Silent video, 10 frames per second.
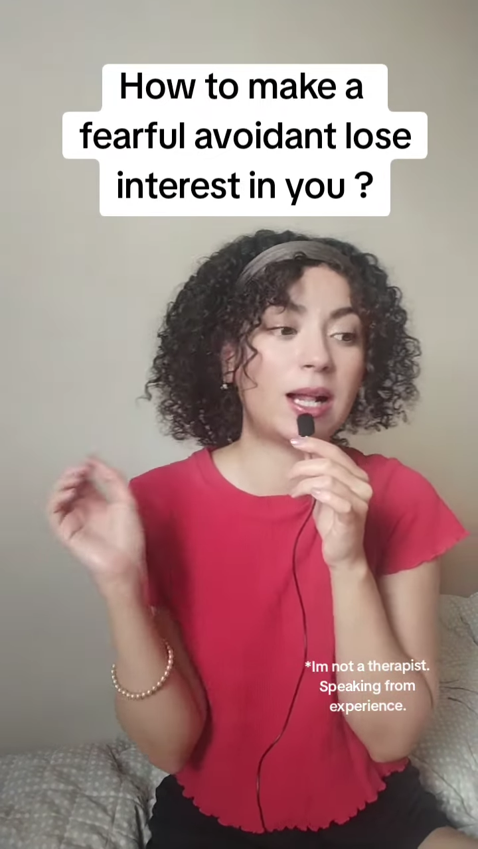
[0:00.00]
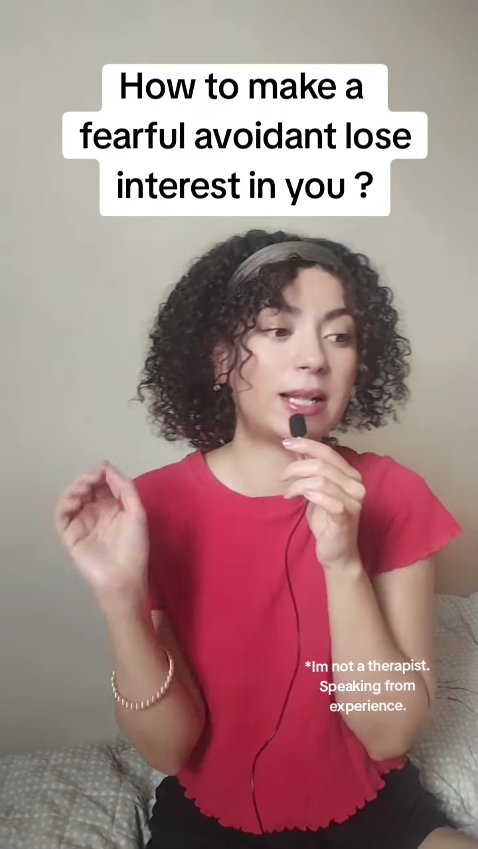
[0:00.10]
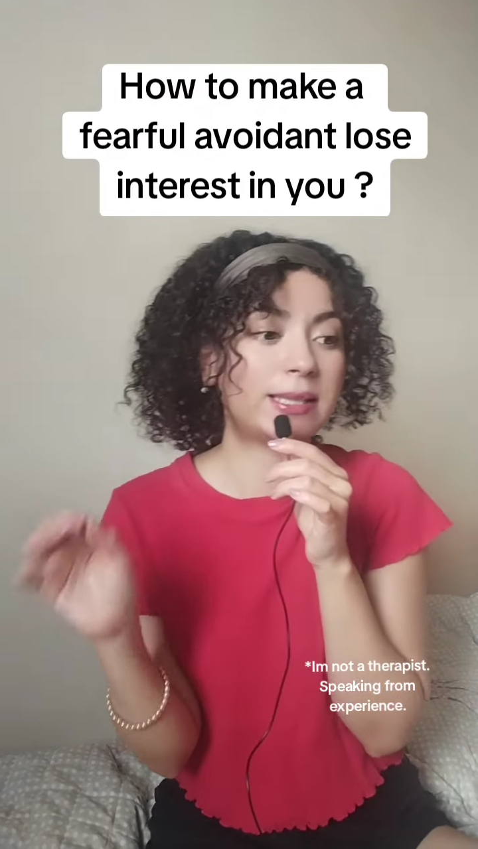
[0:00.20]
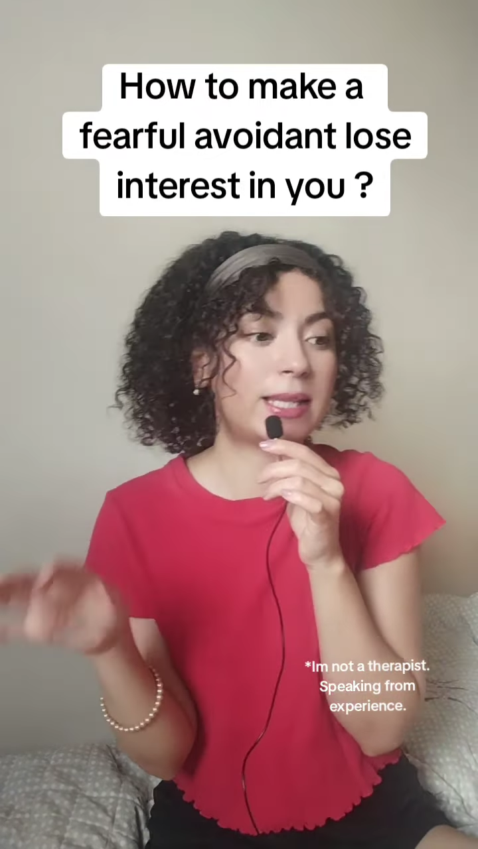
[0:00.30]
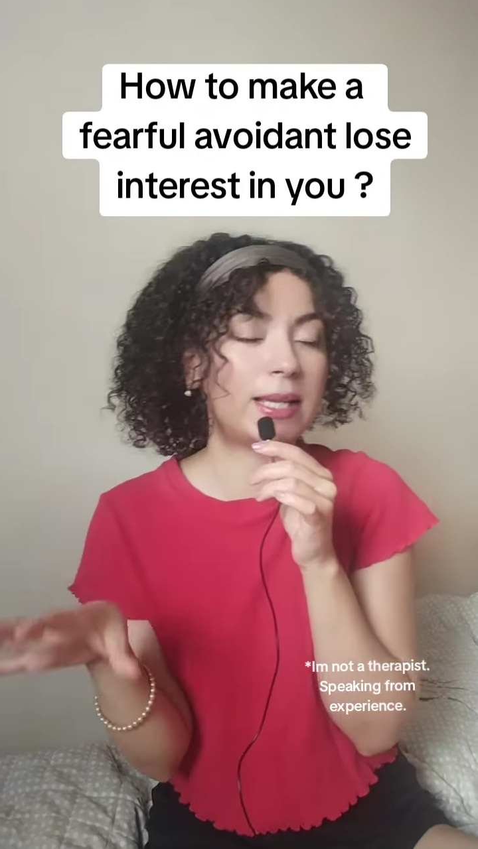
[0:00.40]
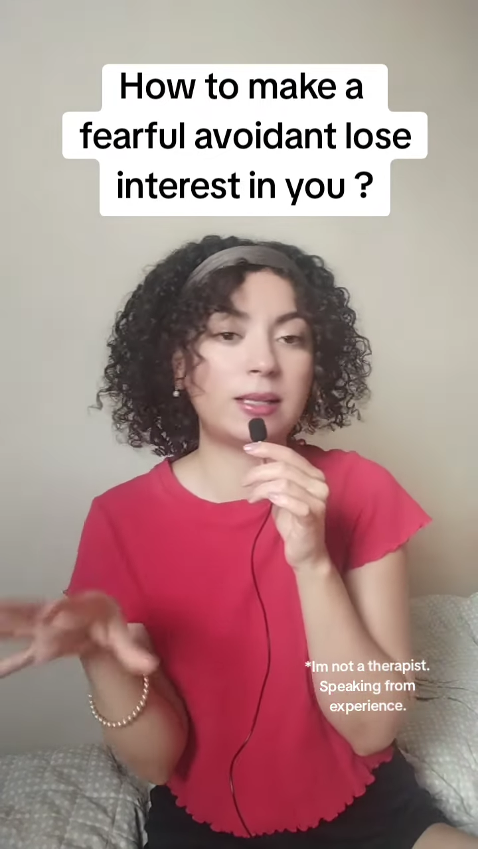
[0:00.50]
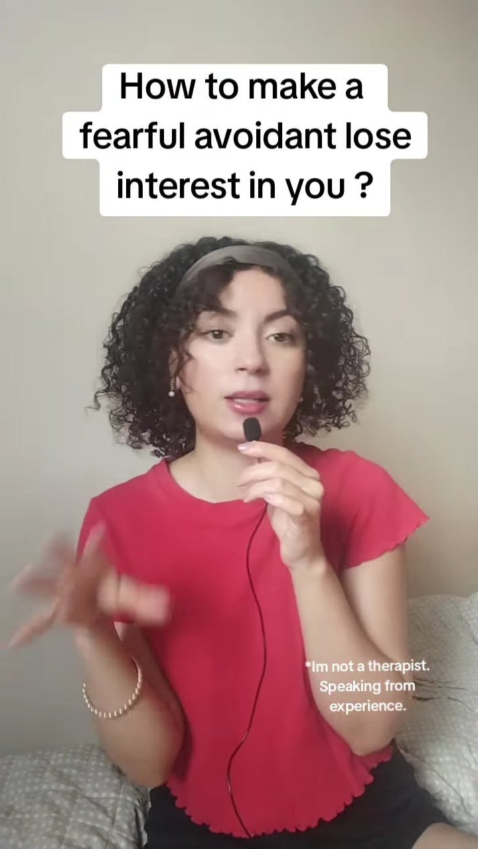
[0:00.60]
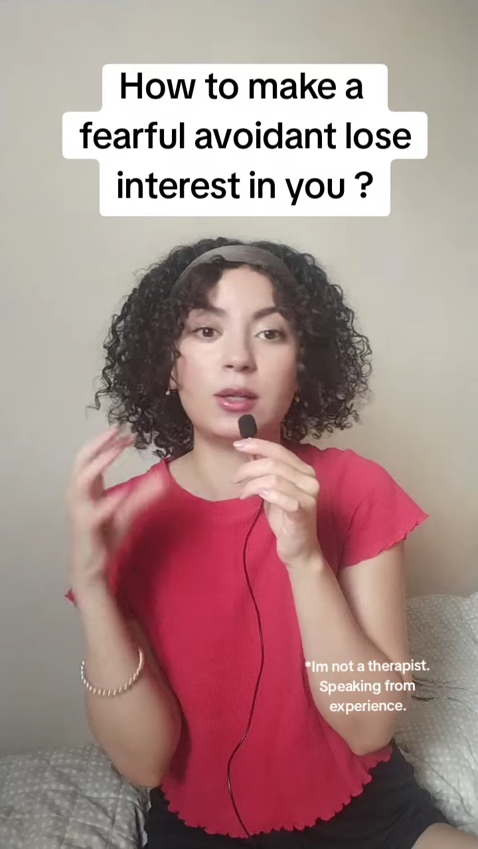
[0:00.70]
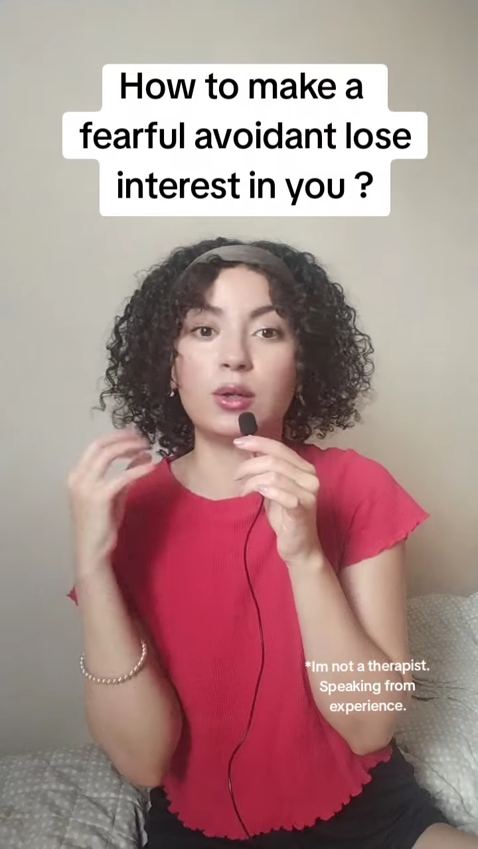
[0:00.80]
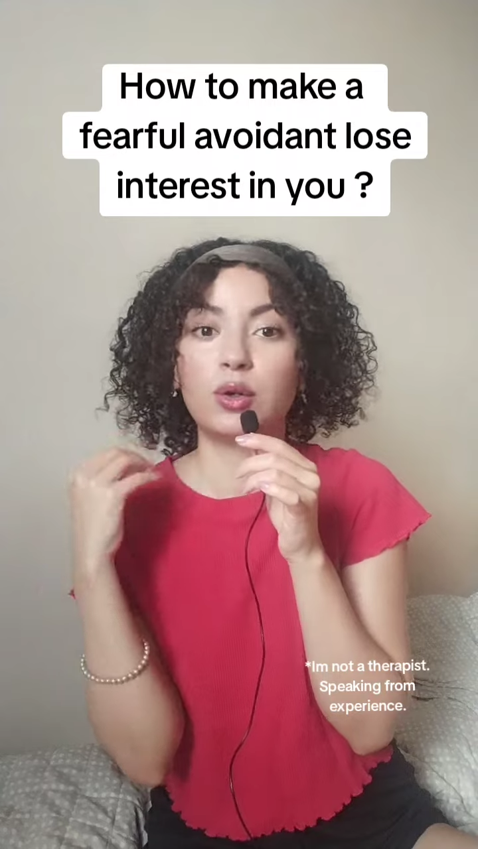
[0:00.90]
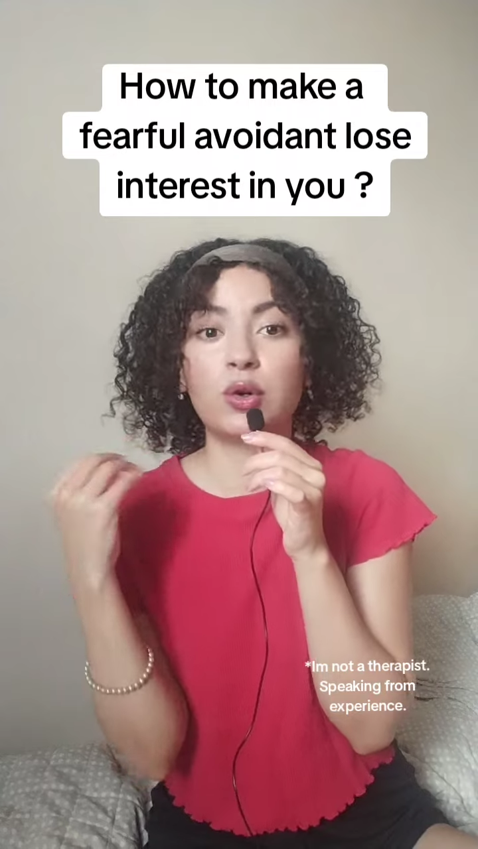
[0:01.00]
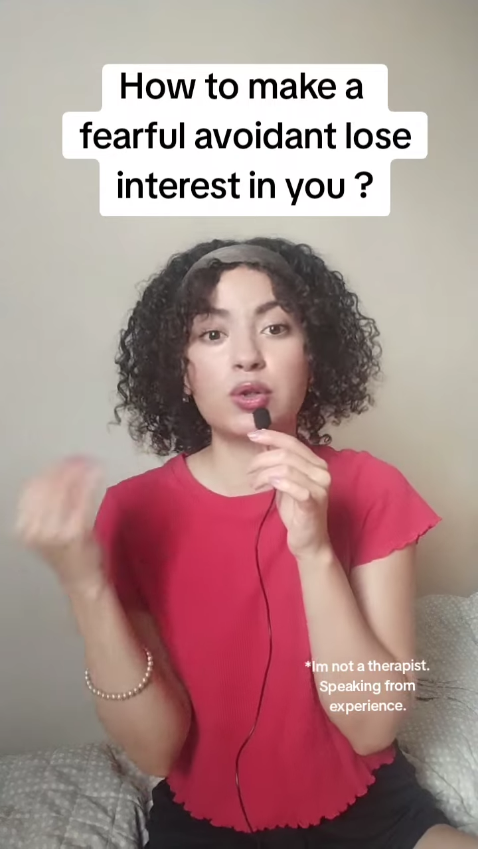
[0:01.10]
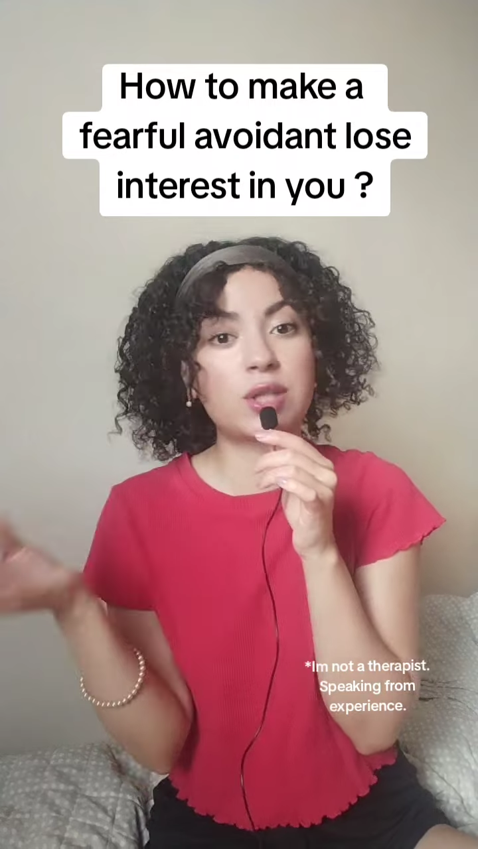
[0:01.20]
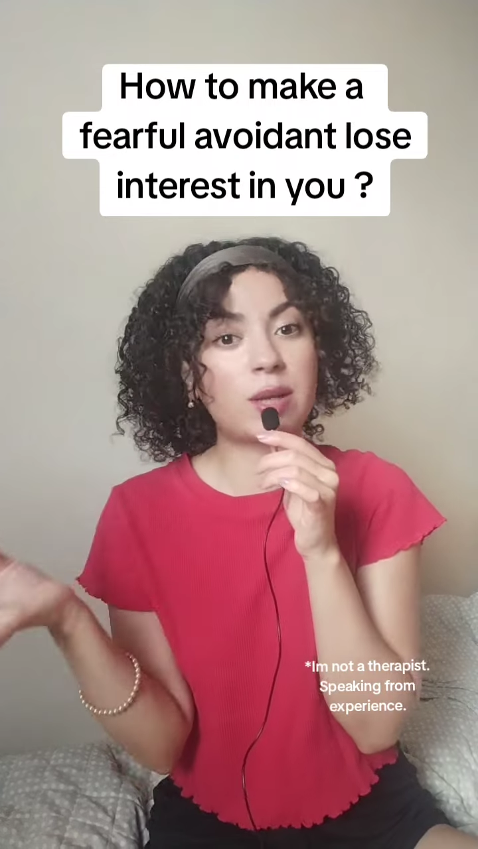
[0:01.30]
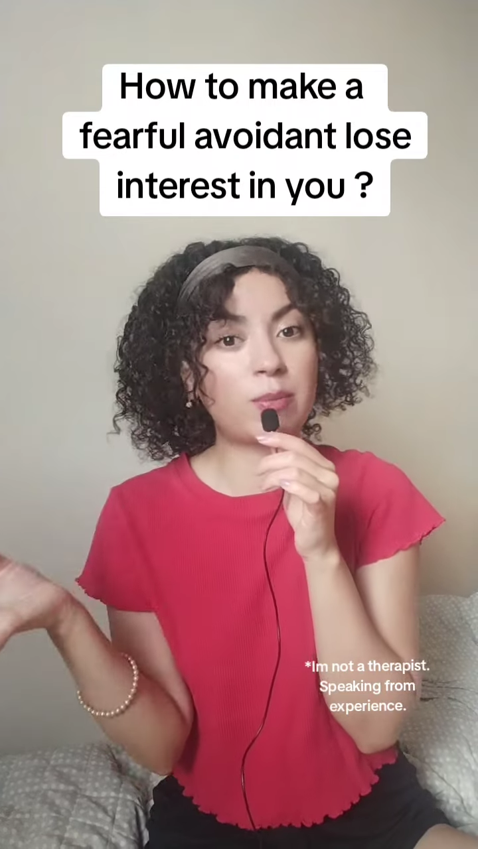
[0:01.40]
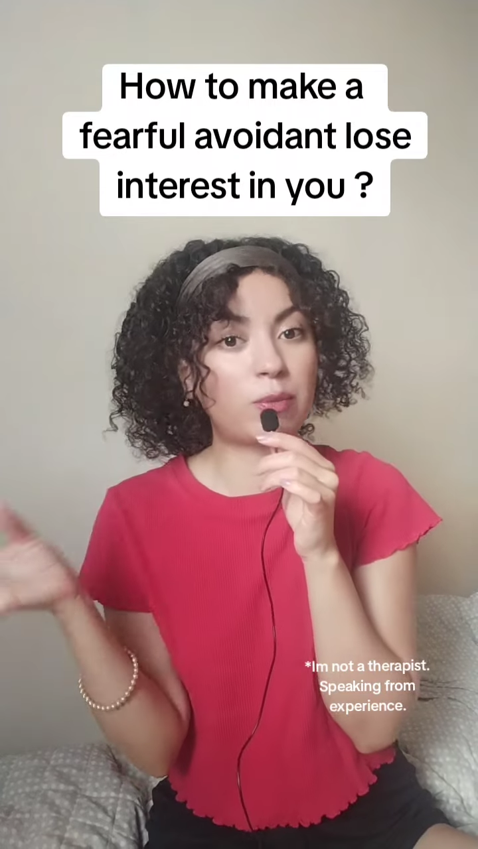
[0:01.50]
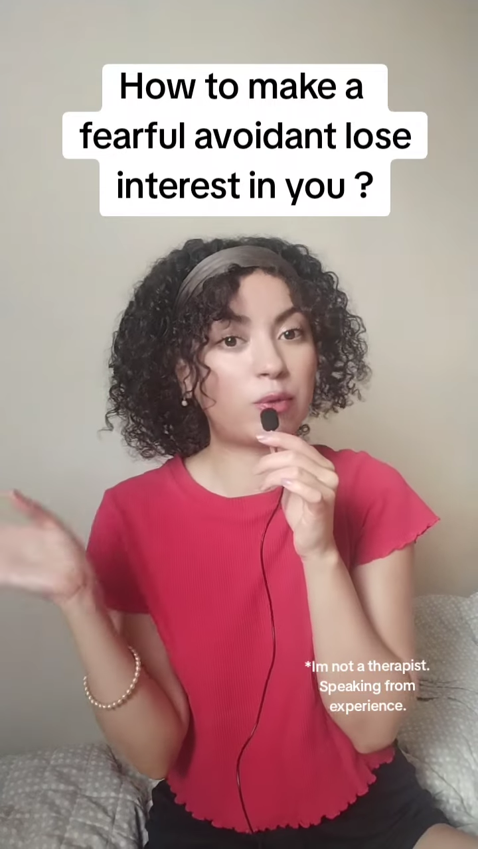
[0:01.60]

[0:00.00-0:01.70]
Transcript: and then ghost them